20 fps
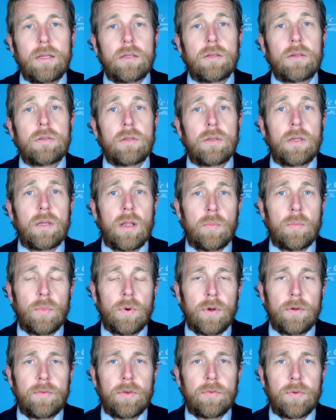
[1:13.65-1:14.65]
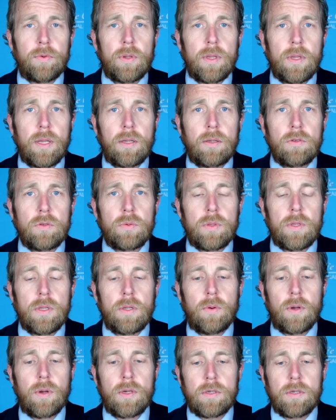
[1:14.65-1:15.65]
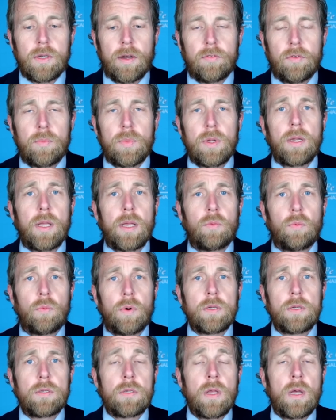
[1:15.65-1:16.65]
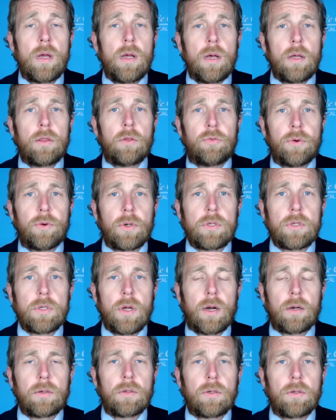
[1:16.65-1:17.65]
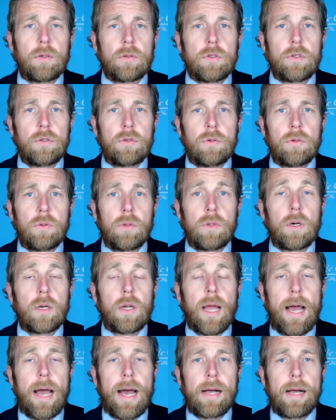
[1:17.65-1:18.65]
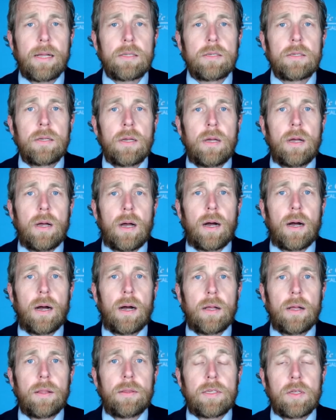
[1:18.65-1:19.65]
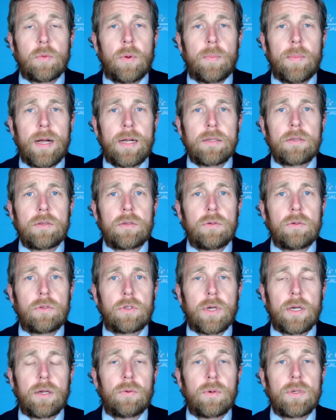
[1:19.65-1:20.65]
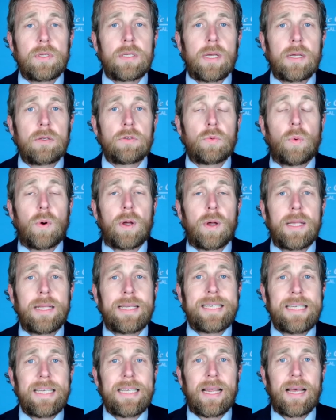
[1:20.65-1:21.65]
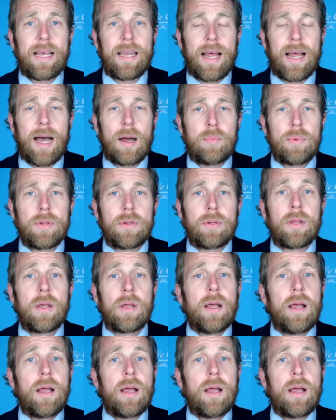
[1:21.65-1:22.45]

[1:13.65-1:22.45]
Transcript: does a number of different things with the US government, and was the first doctor to look at the diplomats to try to assess what indeed had happened.